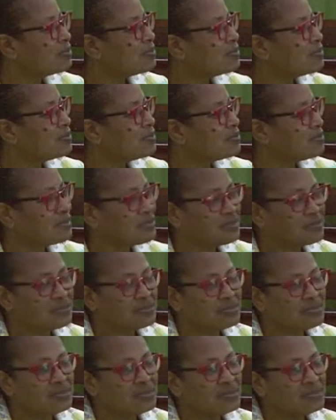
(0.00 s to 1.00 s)

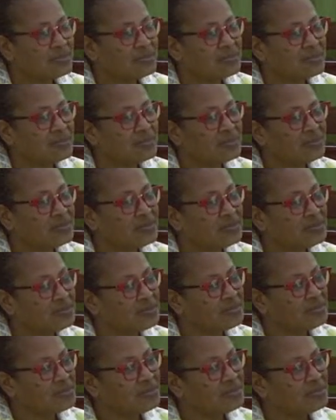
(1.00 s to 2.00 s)

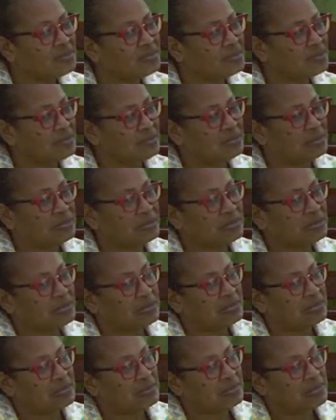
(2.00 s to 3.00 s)

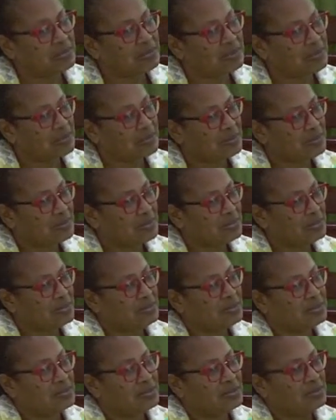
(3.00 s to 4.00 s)

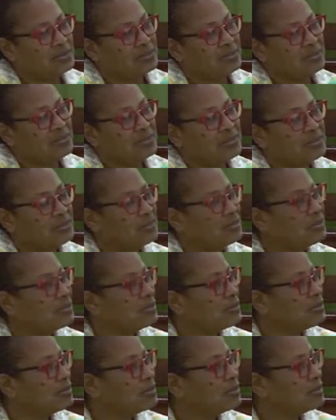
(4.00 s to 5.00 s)

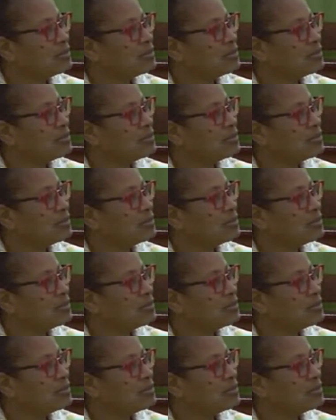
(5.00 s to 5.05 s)
[no speech]